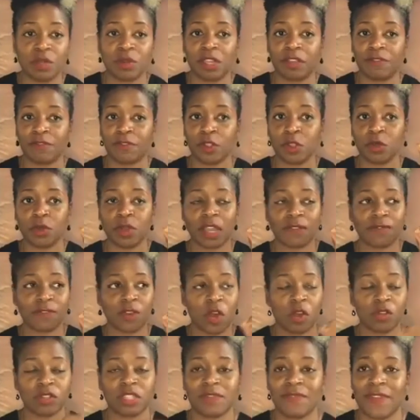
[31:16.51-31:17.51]
if you have
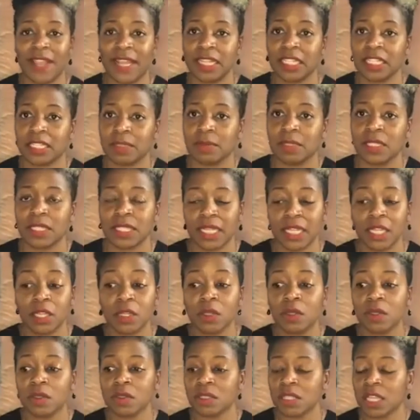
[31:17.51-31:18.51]
cultivated some
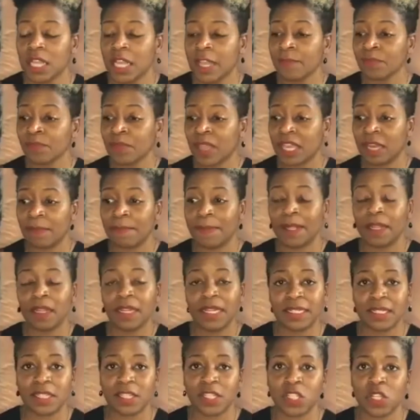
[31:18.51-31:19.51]
skills and
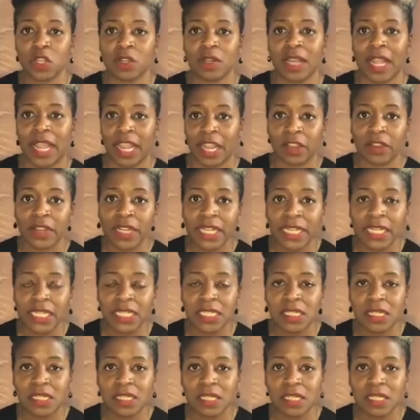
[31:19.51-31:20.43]
abilities in certain areas,